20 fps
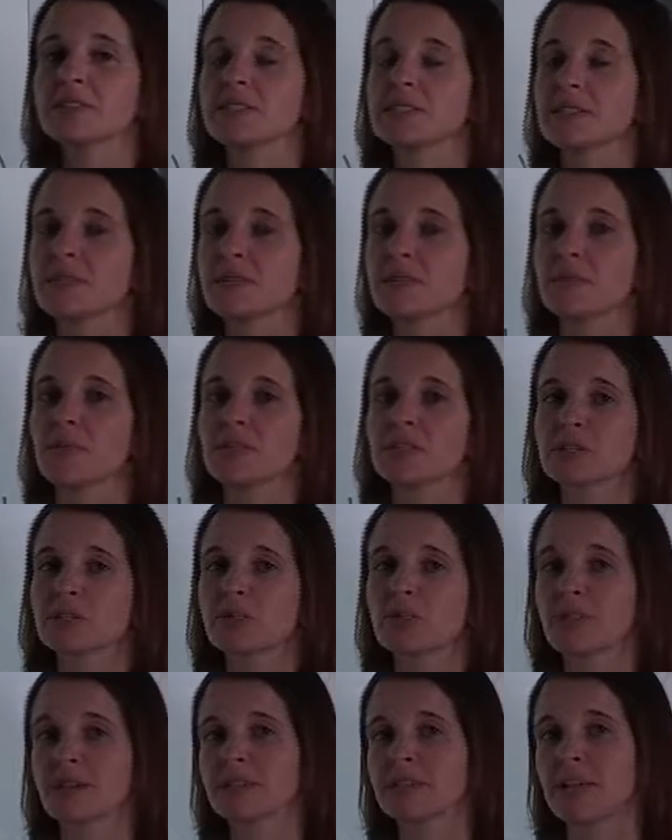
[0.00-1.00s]
seen
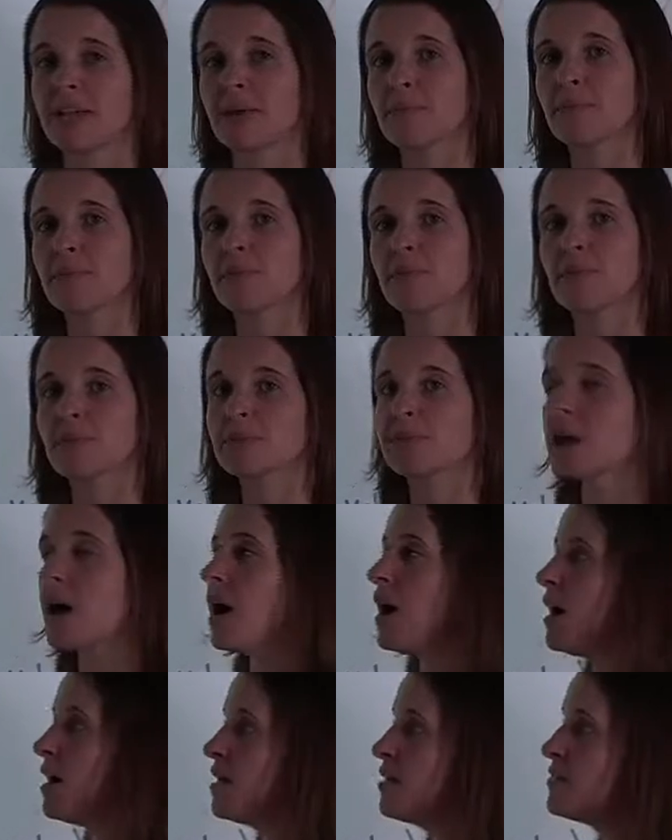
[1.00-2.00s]
multiple examples
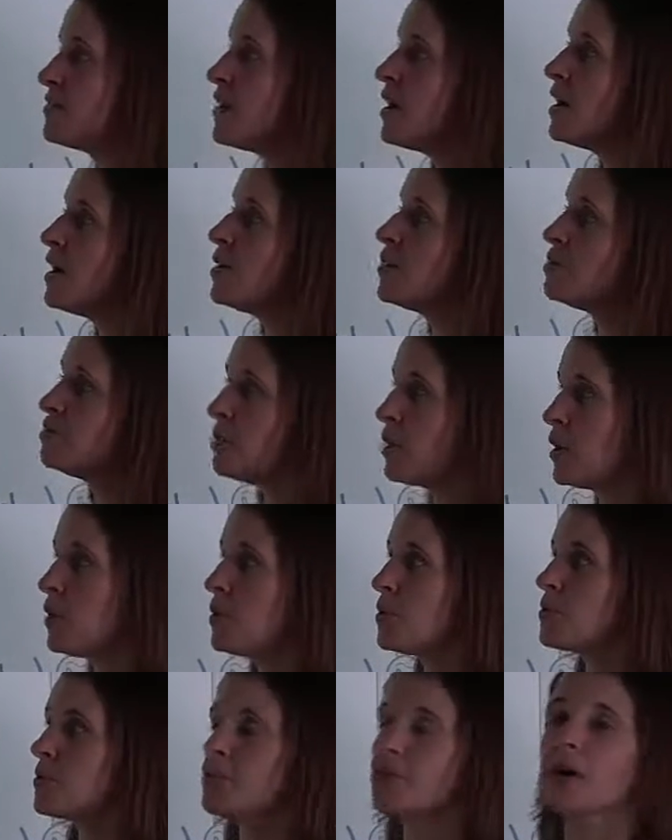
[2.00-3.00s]
of
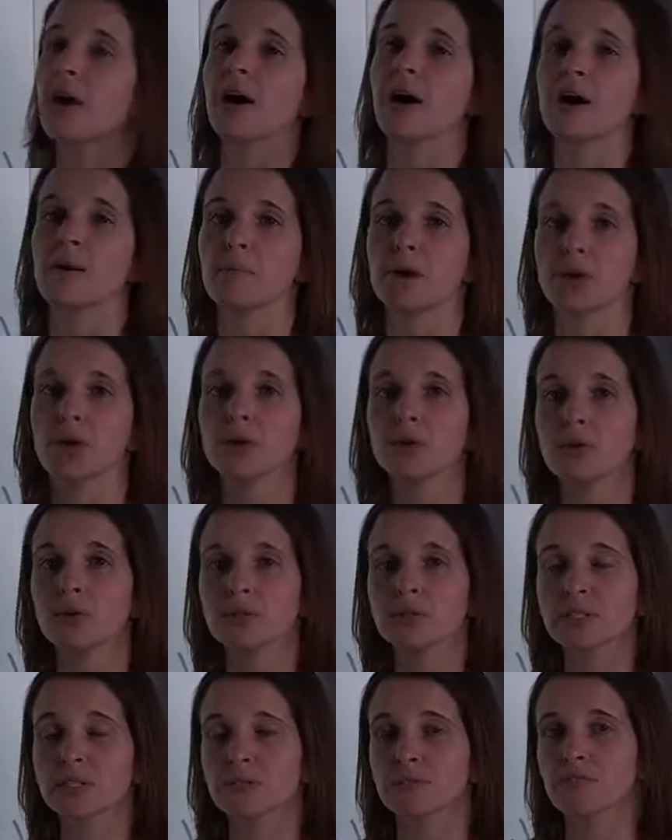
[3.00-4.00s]
both a
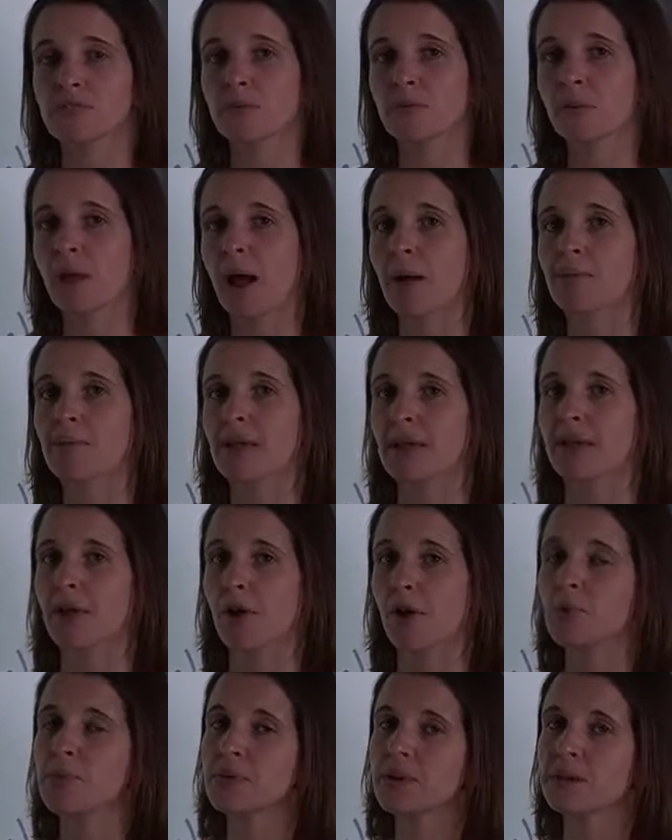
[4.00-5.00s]
closed interval problem and an
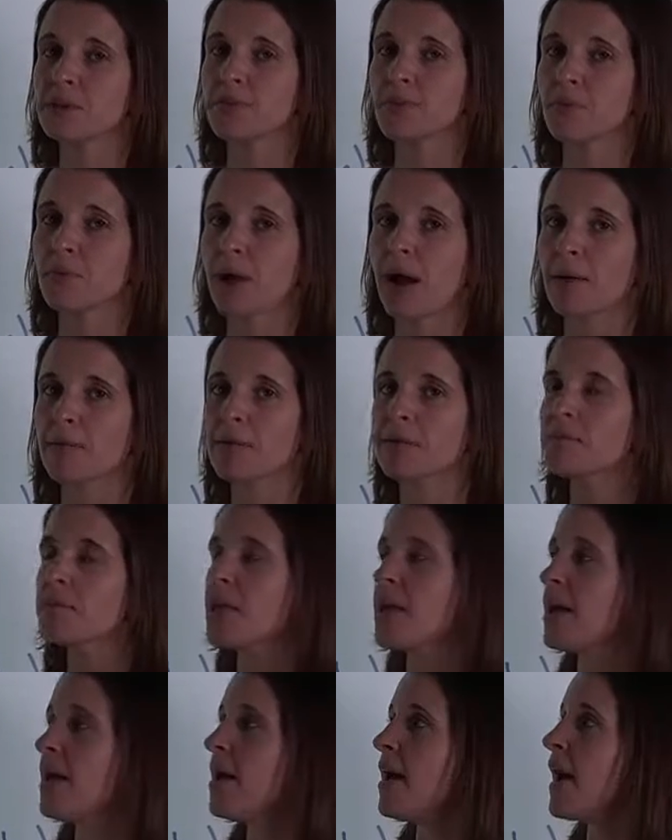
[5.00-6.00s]
open interval problem.
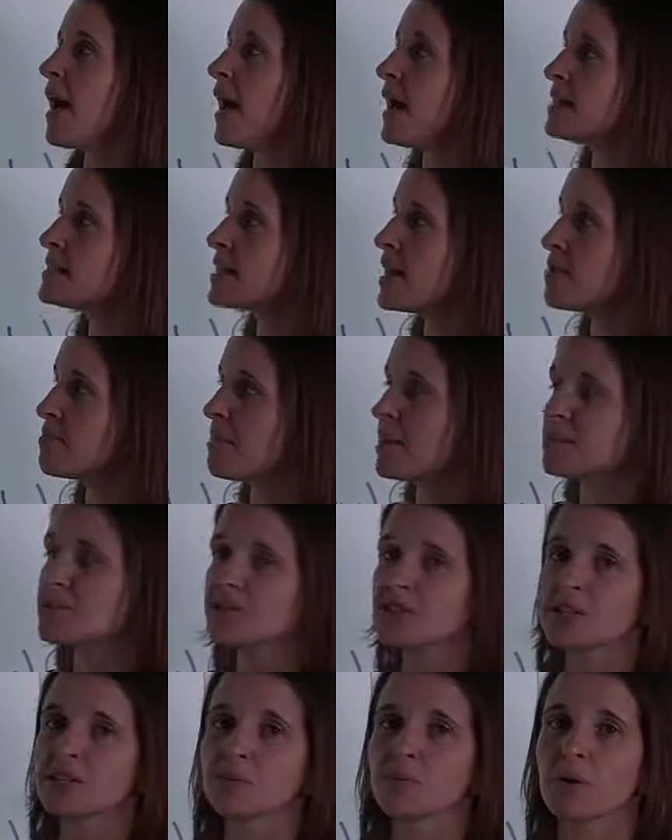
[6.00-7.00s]
As I
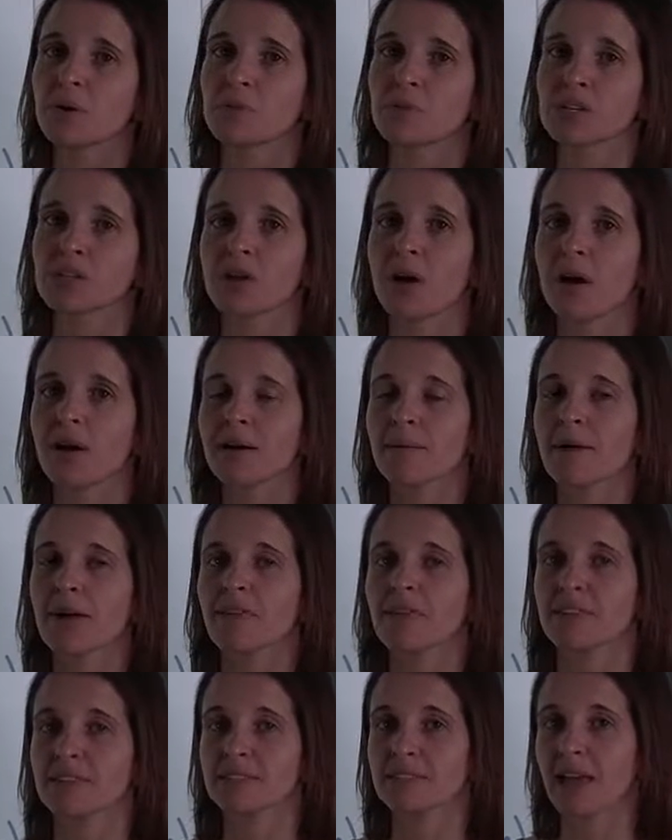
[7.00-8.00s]
mentioned, when we talk
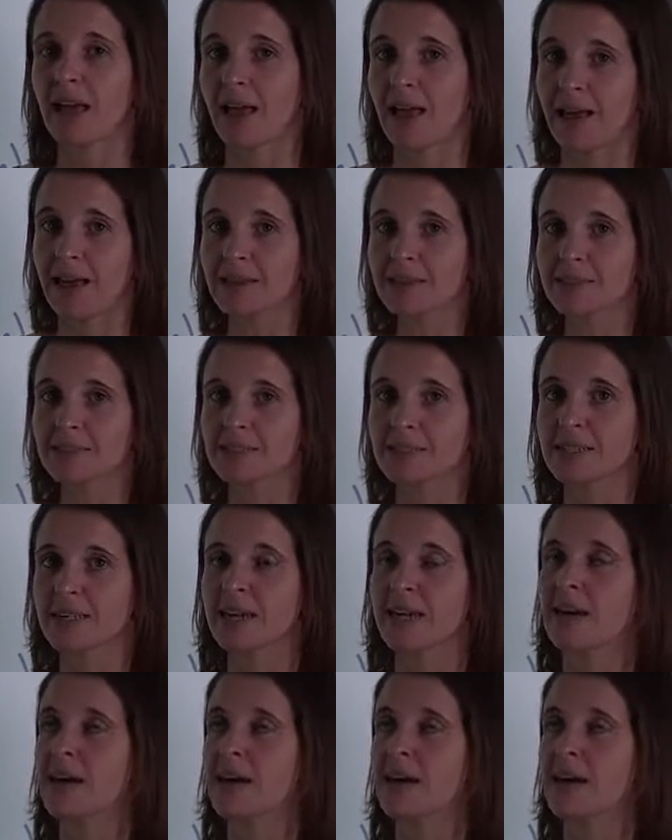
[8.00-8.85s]
about the test,